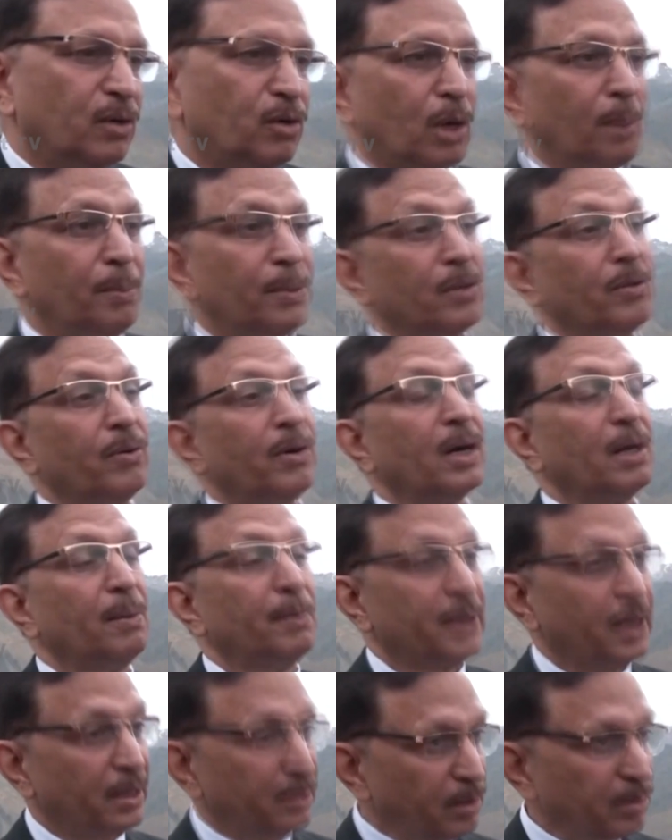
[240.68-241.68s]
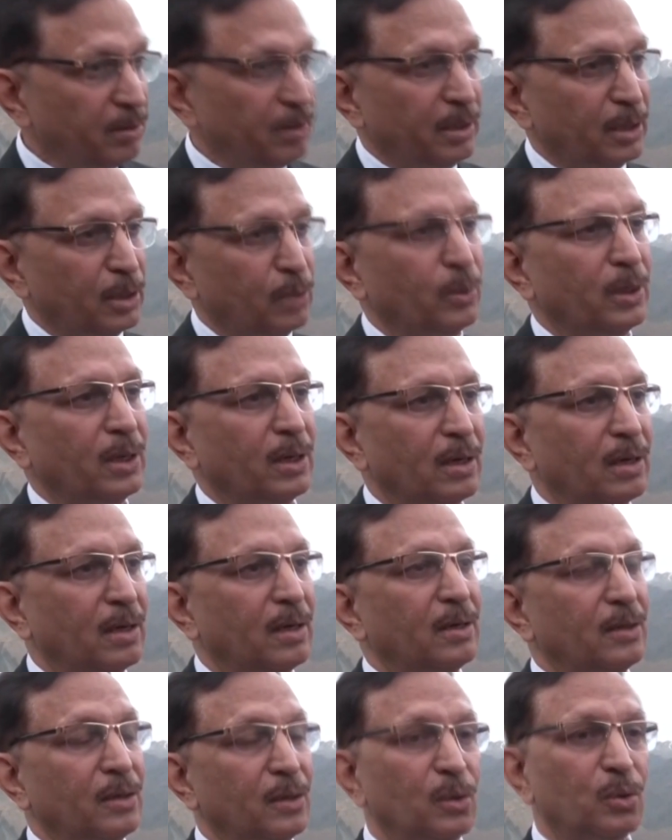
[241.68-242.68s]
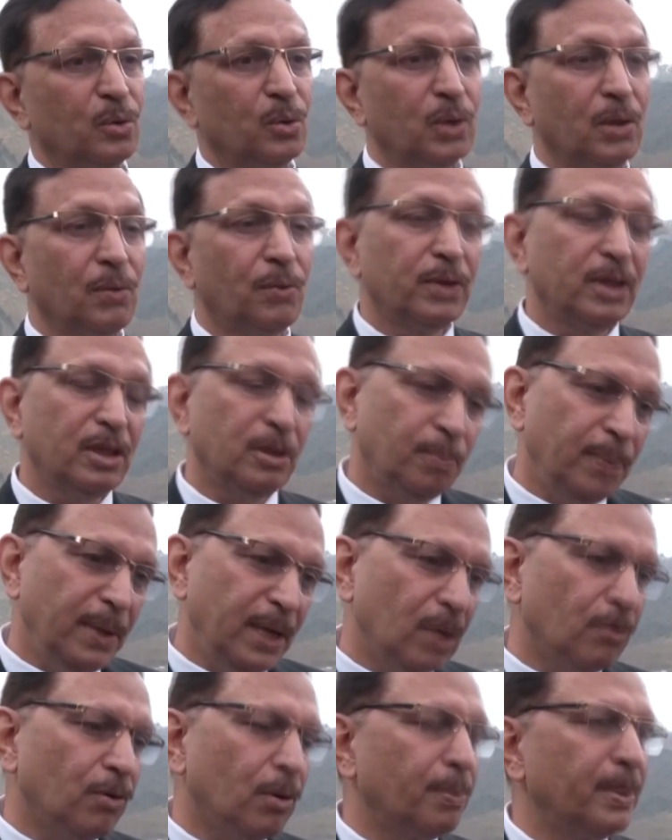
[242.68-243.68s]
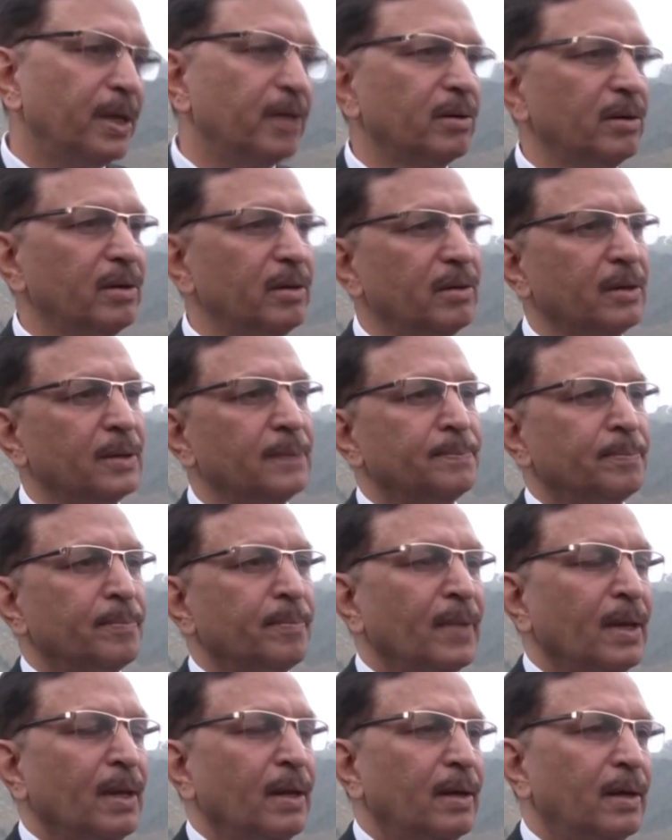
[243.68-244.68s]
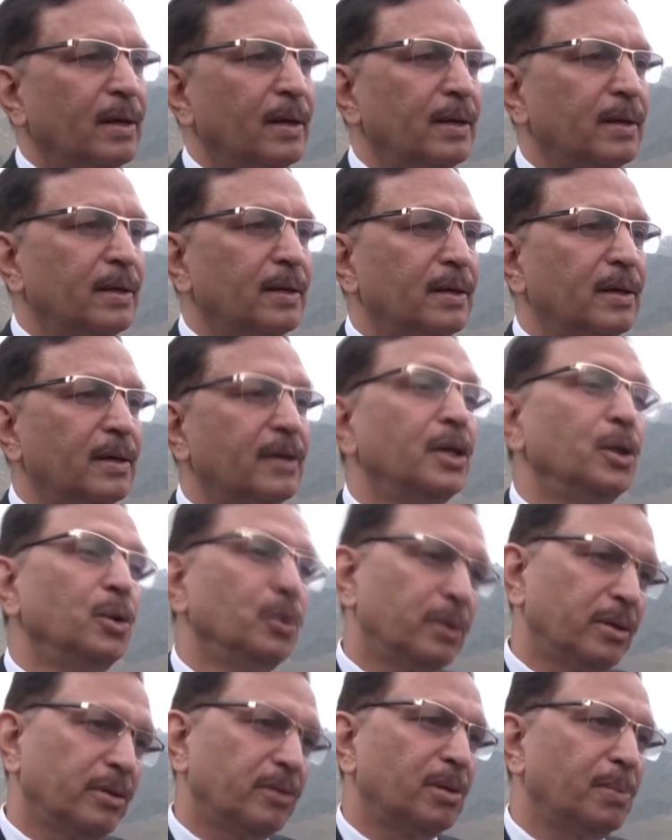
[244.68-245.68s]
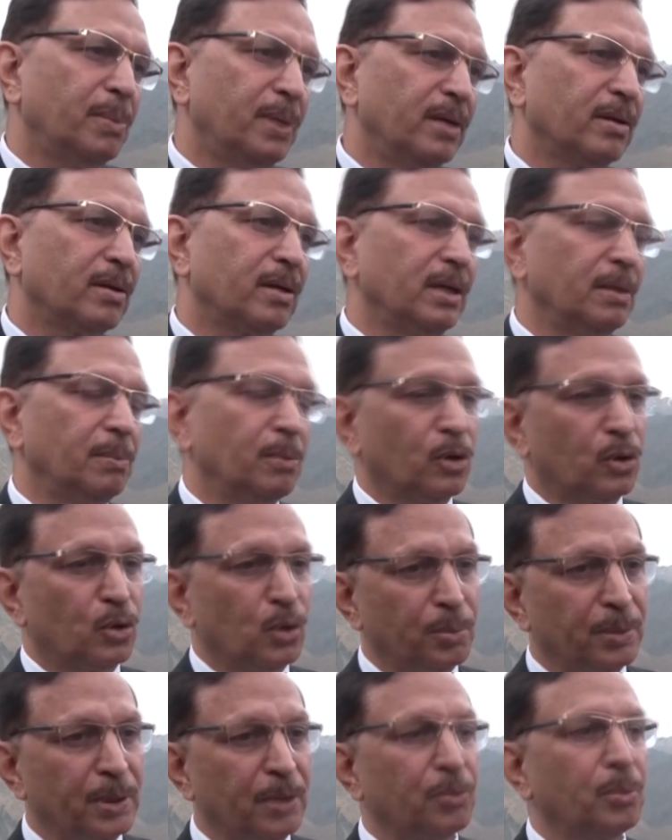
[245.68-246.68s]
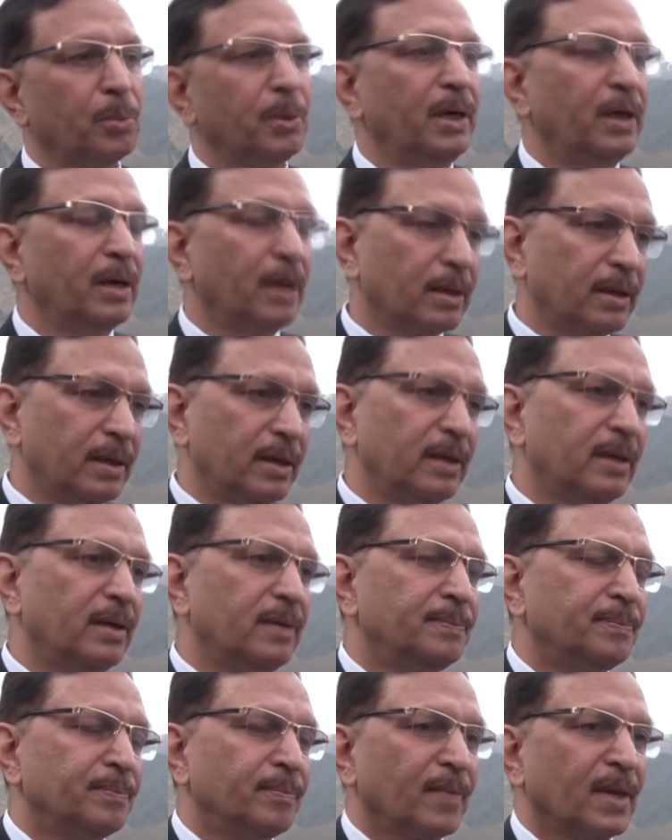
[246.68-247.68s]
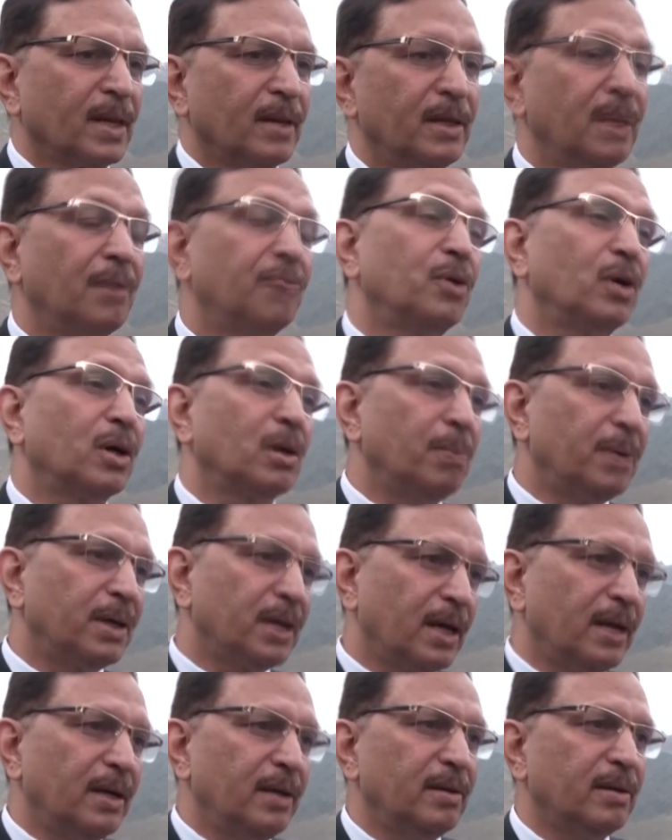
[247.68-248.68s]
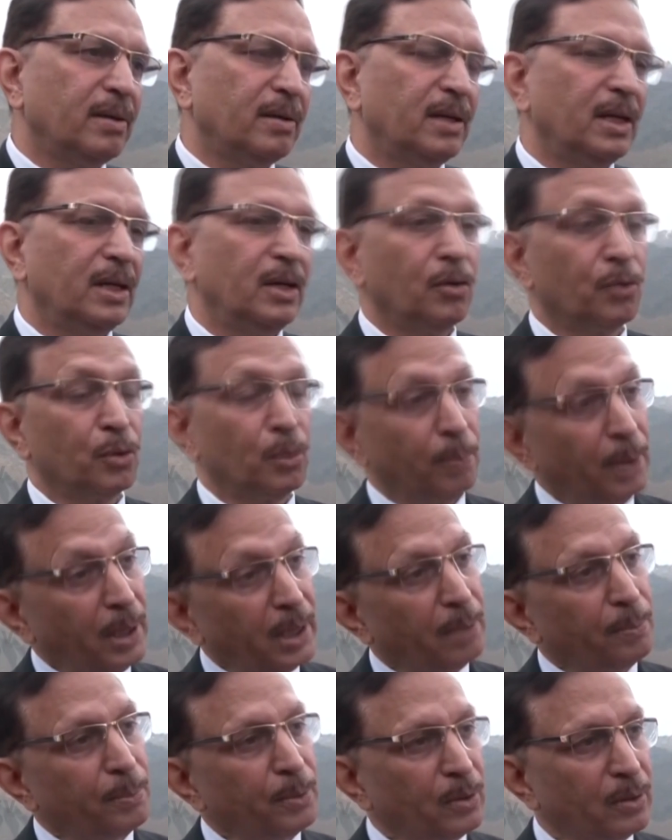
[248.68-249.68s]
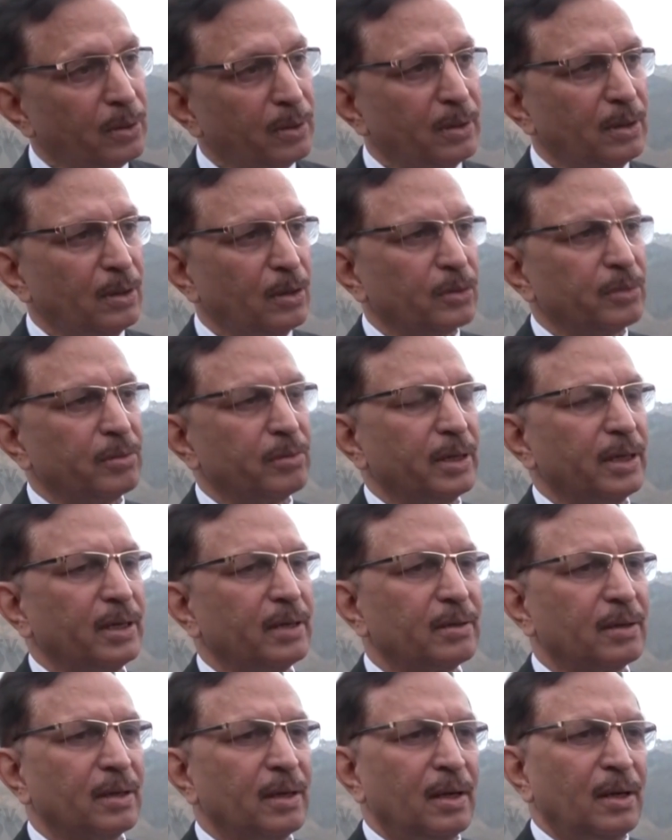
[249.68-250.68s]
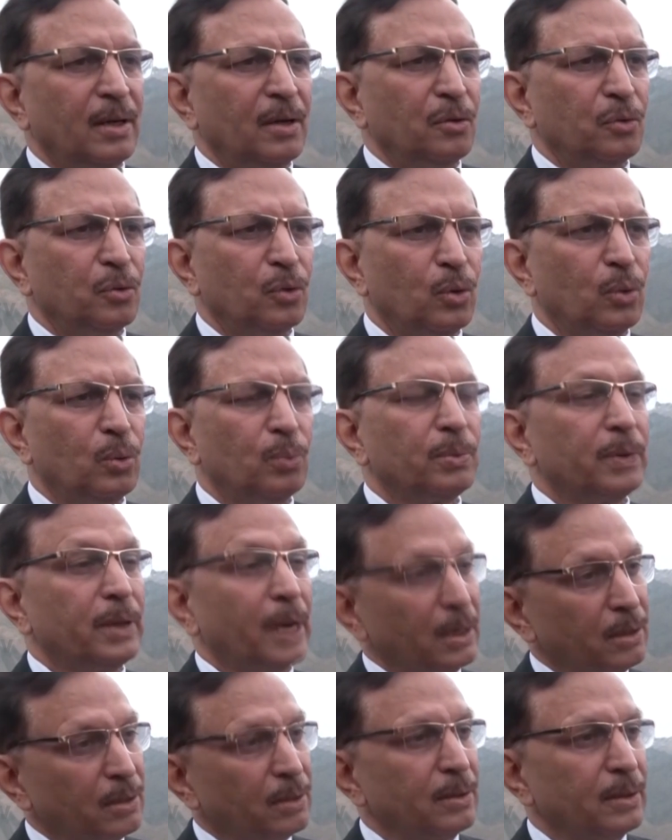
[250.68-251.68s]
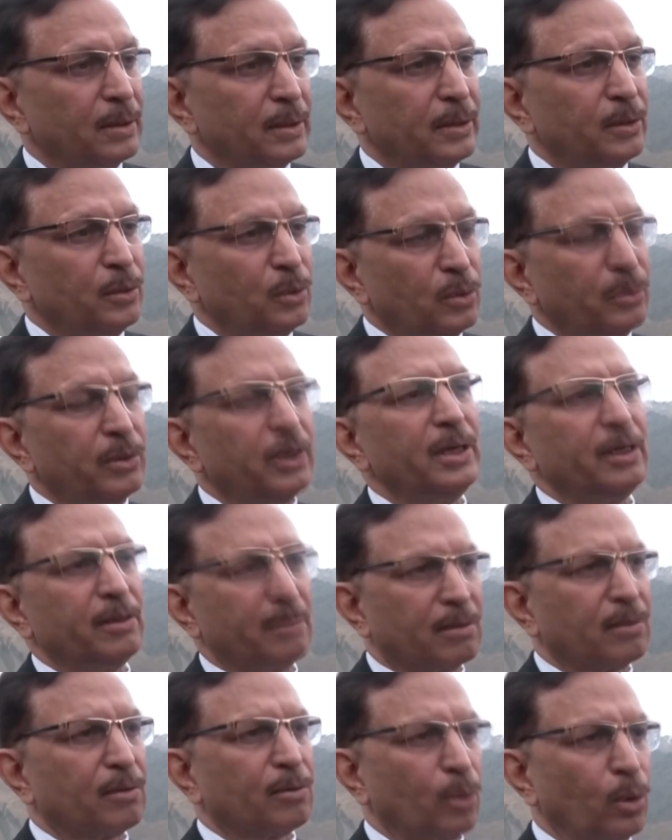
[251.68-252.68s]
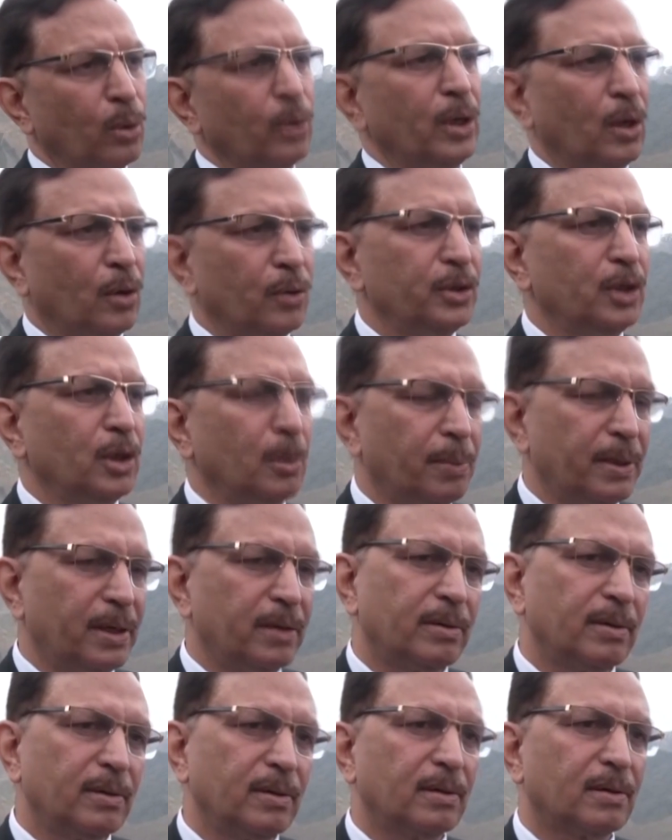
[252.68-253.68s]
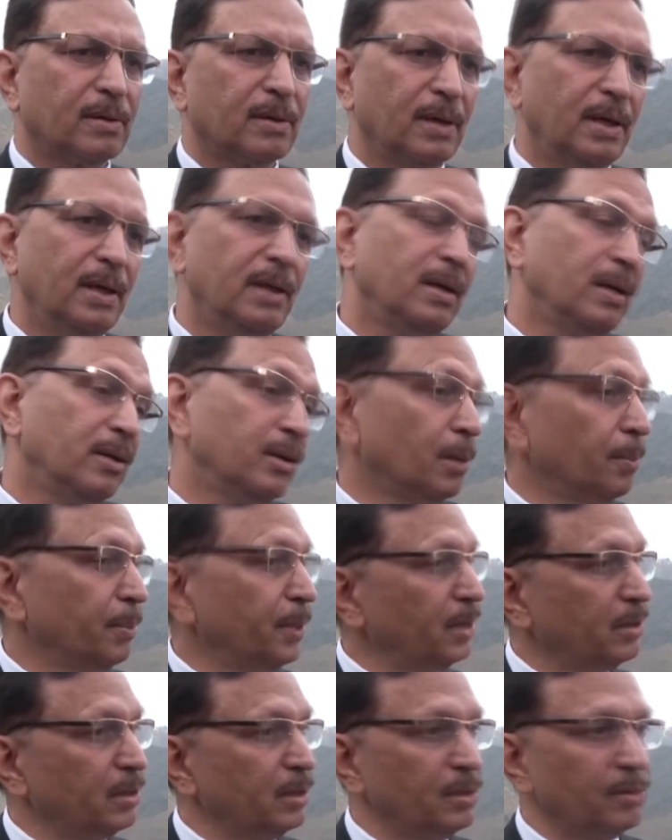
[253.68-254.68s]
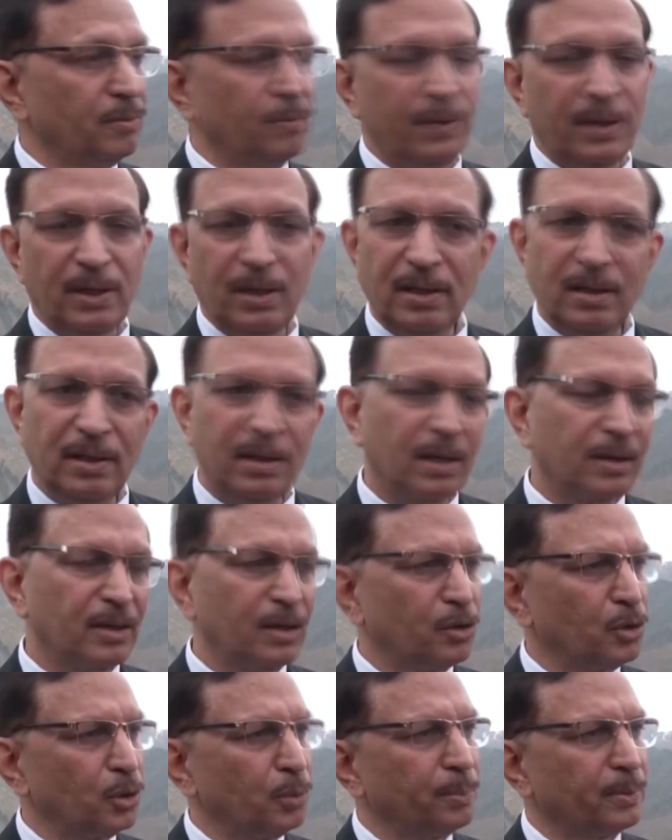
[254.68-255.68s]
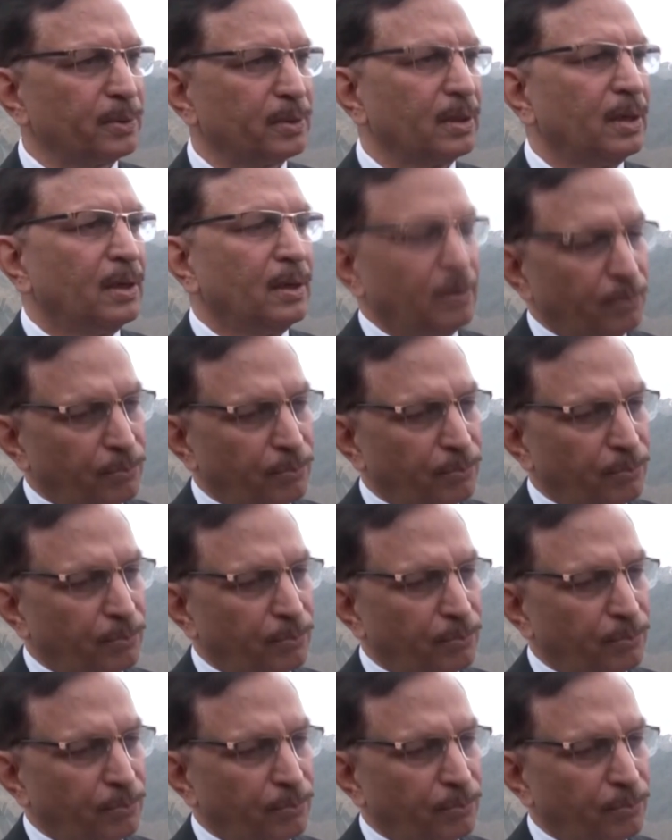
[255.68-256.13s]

requirement of acclimatization as well, you know. So therefore, the speed of operations reduces tremendously. Because troops have to be inducted, they have to acclimatize, then you have to build up your logistics. So that, you know, really slowed down the operations. In some cases, we inducted troops,